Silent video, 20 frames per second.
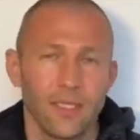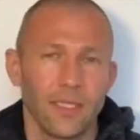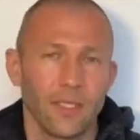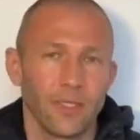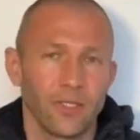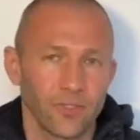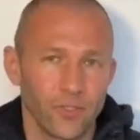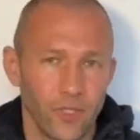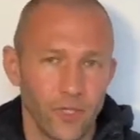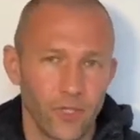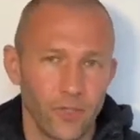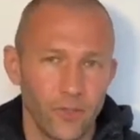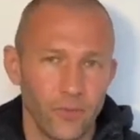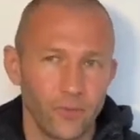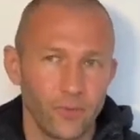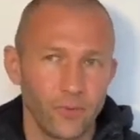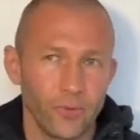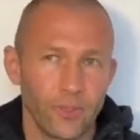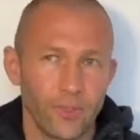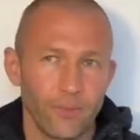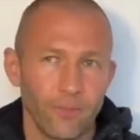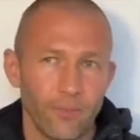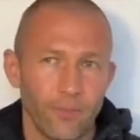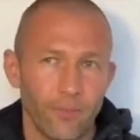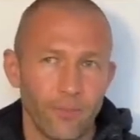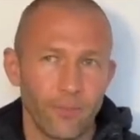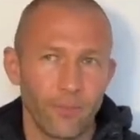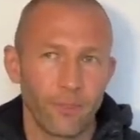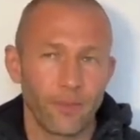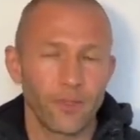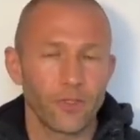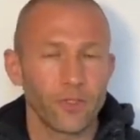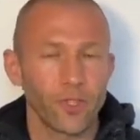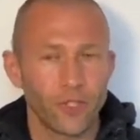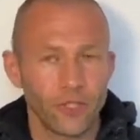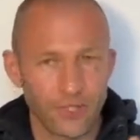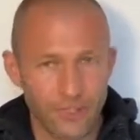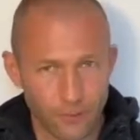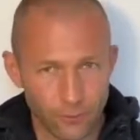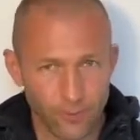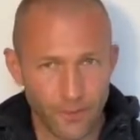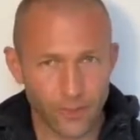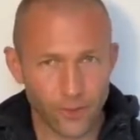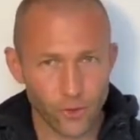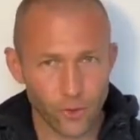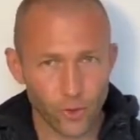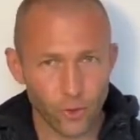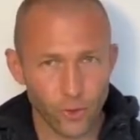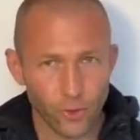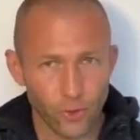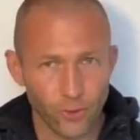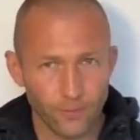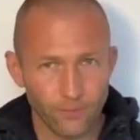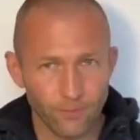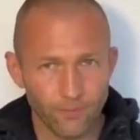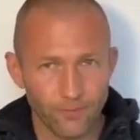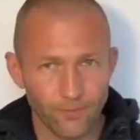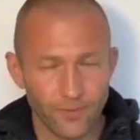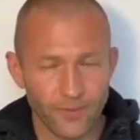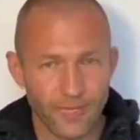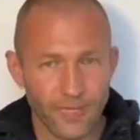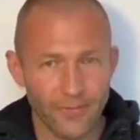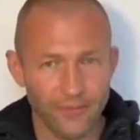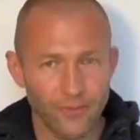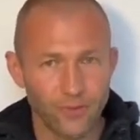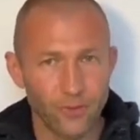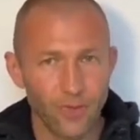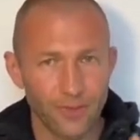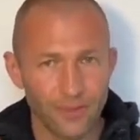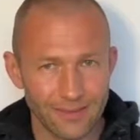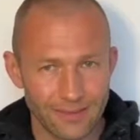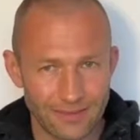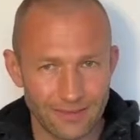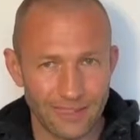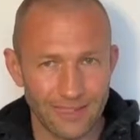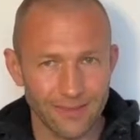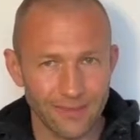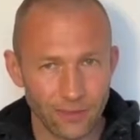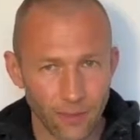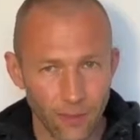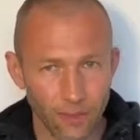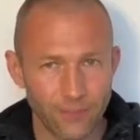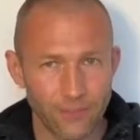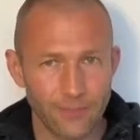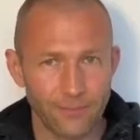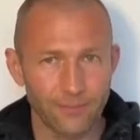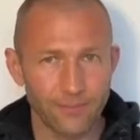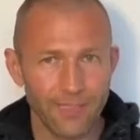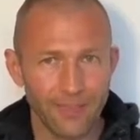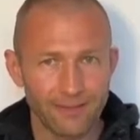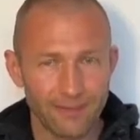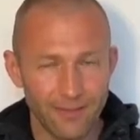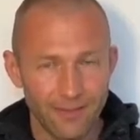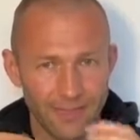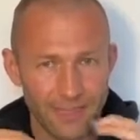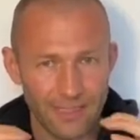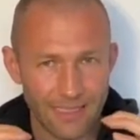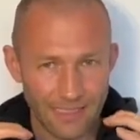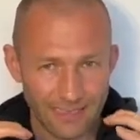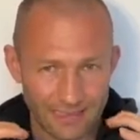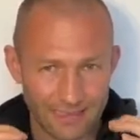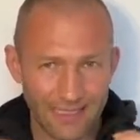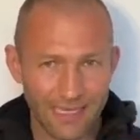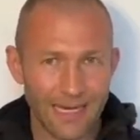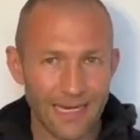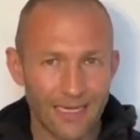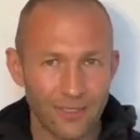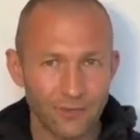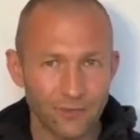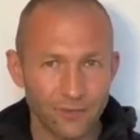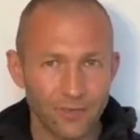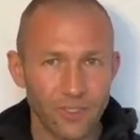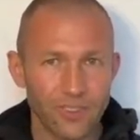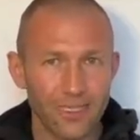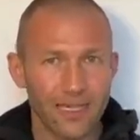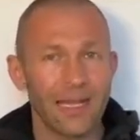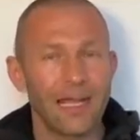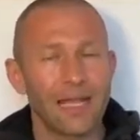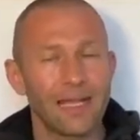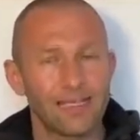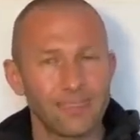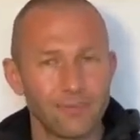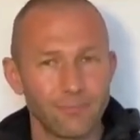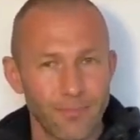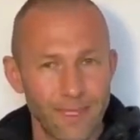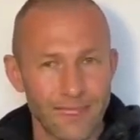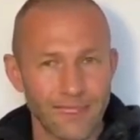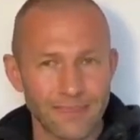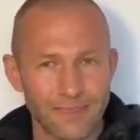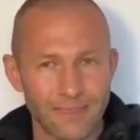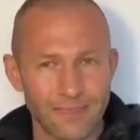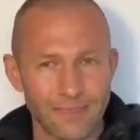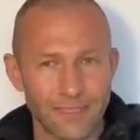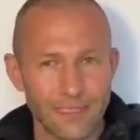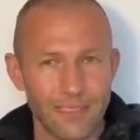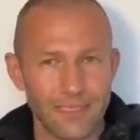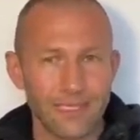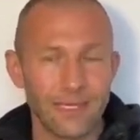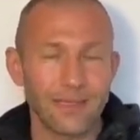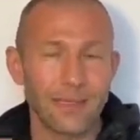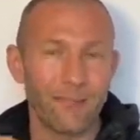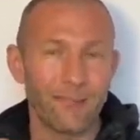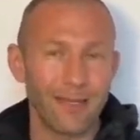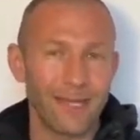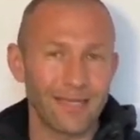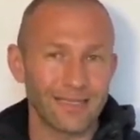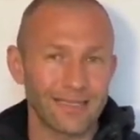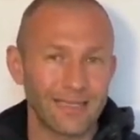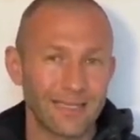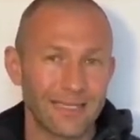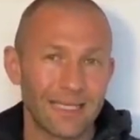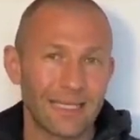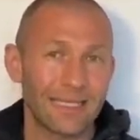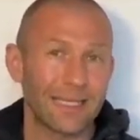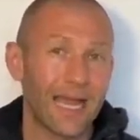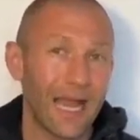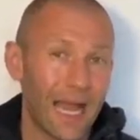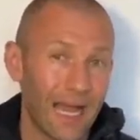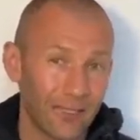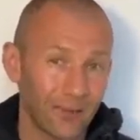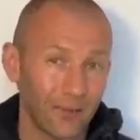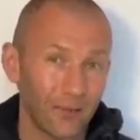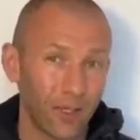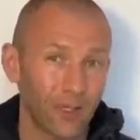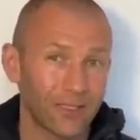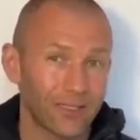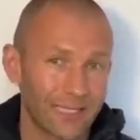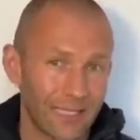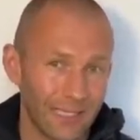So you just need to make sure that you understand the concept that the account has the master key and that master key unlocks that